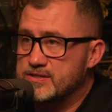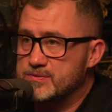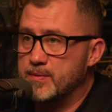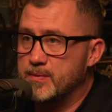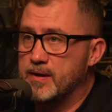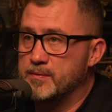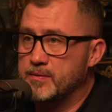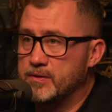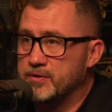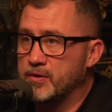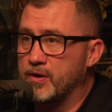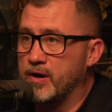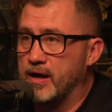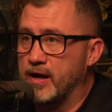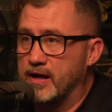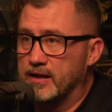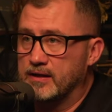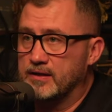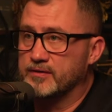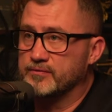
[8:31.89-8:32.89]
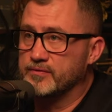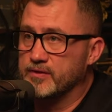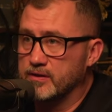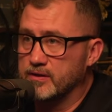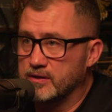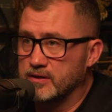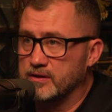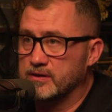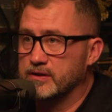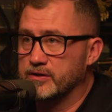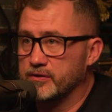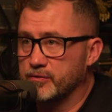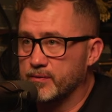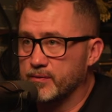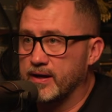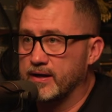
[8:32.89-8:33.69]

baby. You know how I love to alliterate